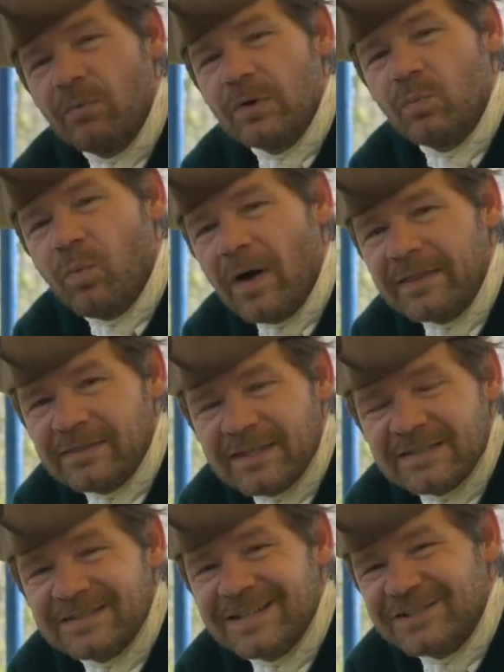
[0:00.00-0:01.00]
We want
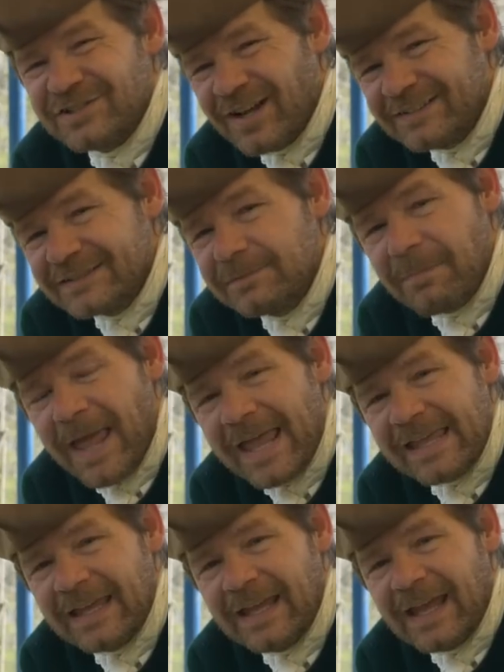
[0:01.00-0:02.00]
this to just
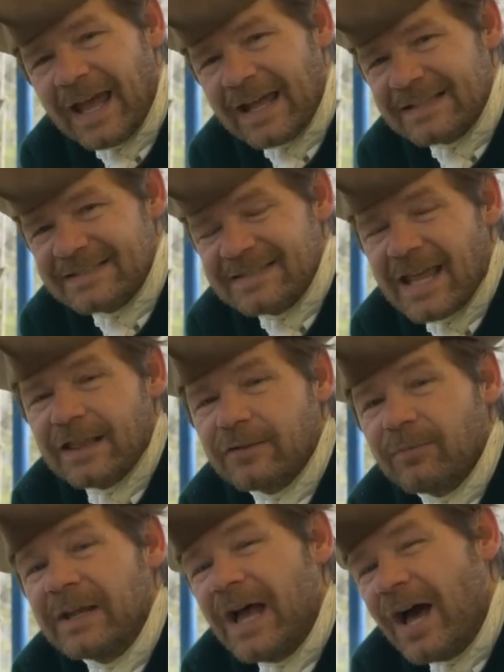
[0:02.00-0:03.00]
bake at say
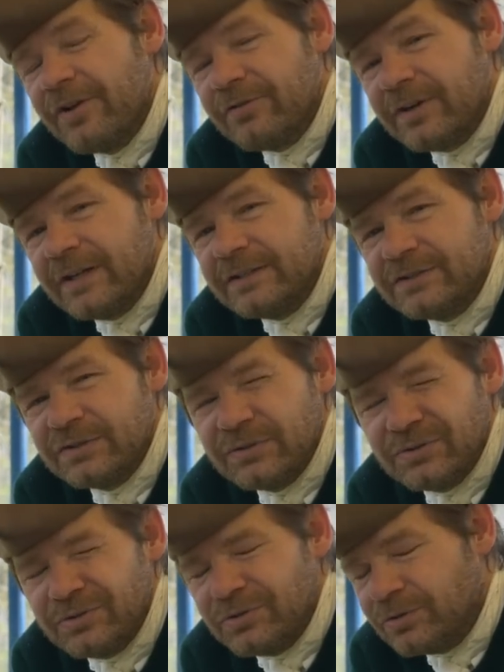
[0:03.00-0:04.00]
300
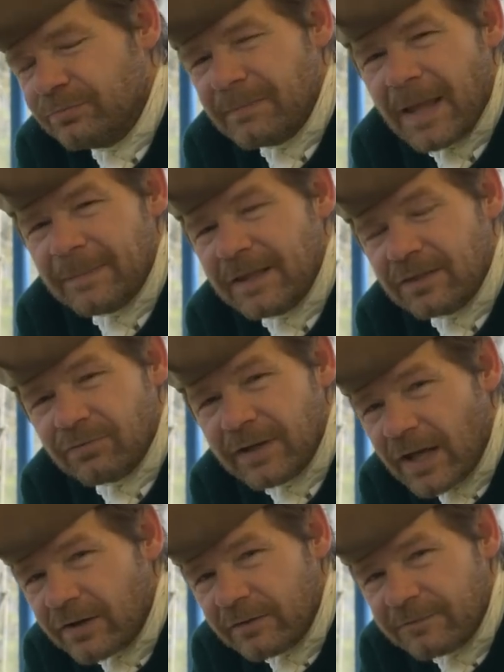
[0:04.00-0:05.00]
to maybe
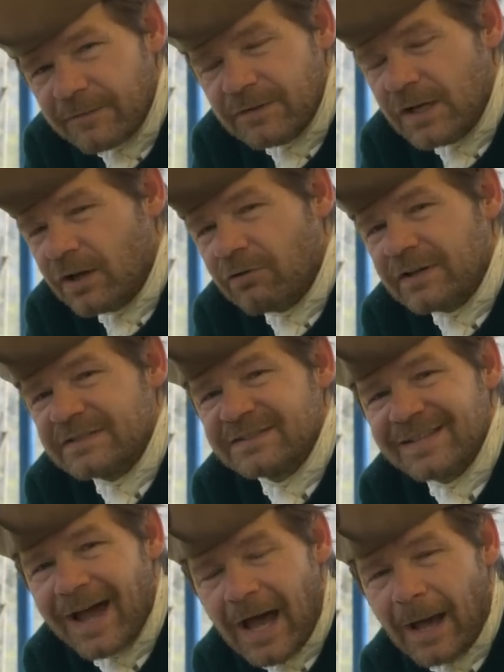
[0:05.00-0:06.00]
350
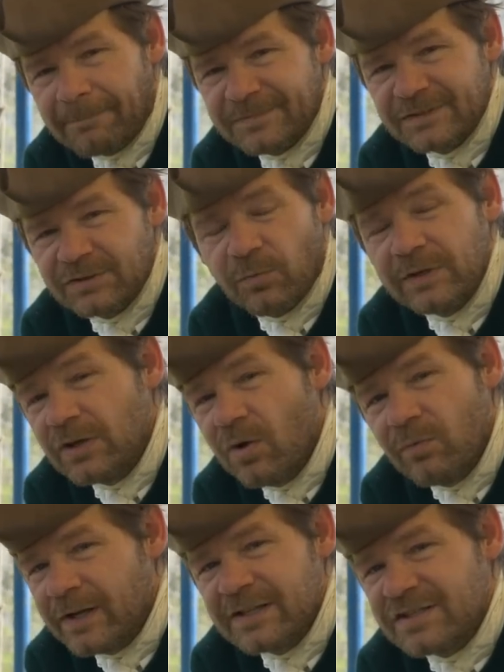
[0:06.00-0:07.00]
degrees tops. So we
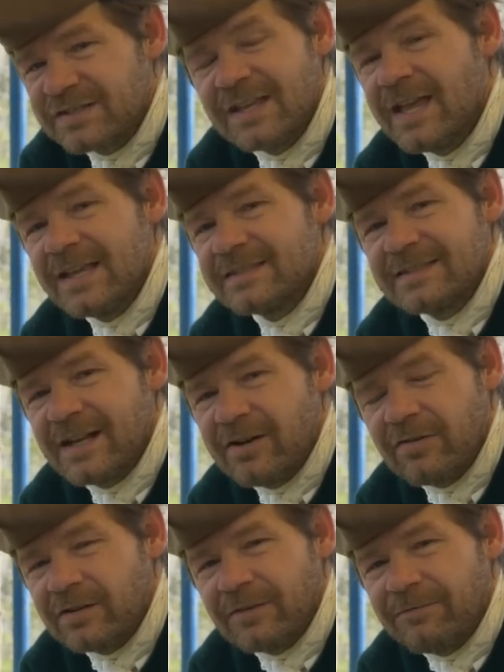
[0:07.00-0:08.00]
don't wanna just set
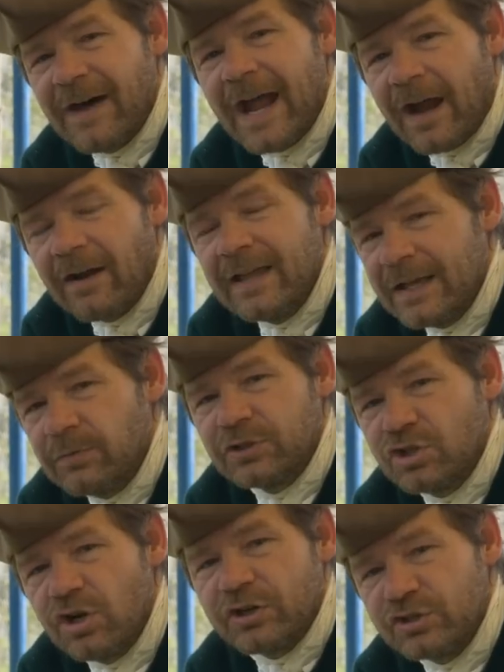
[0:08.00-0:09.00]
it on the fire. It
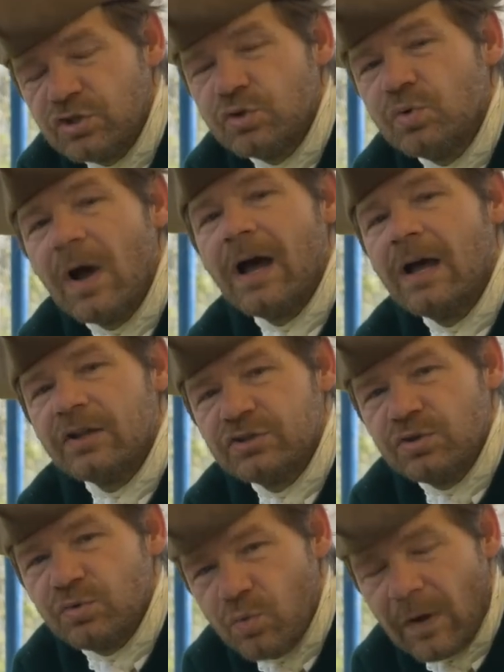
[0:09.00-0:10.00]
would cook too,
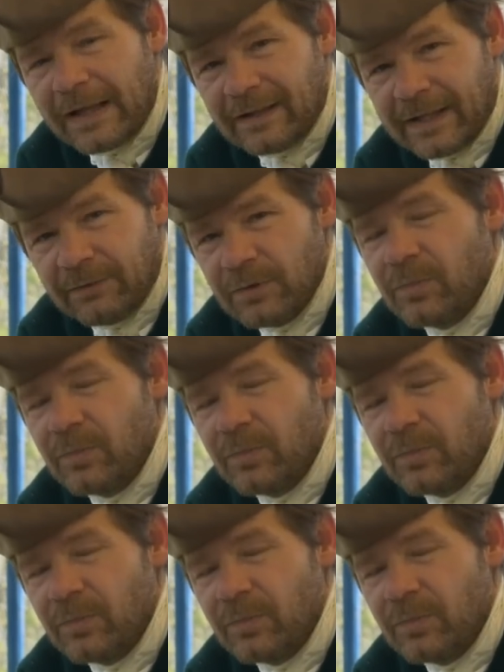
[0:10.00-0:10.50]
too quickly.